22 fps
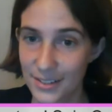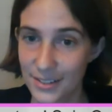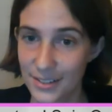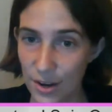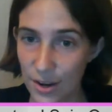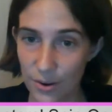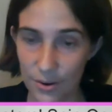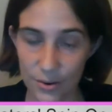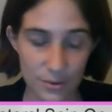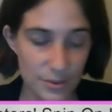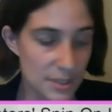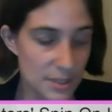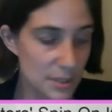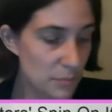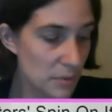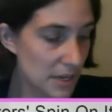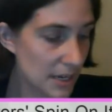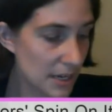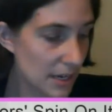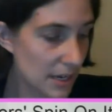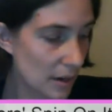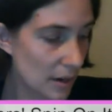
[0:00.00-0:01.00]
So
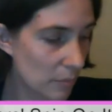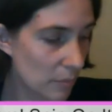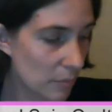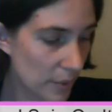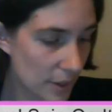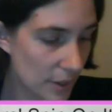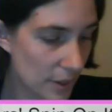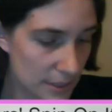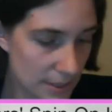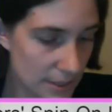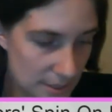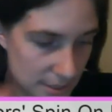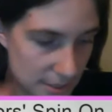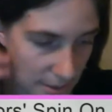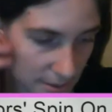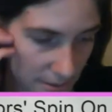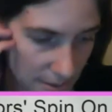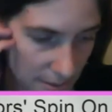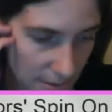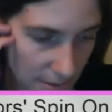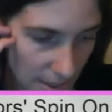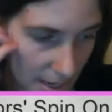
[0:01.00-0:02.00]
speaking of books,
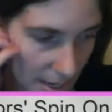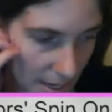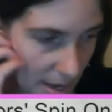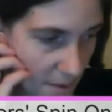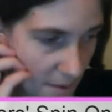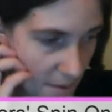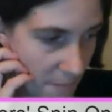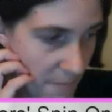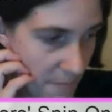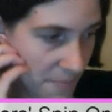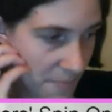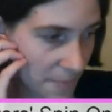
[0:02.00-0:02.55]
they're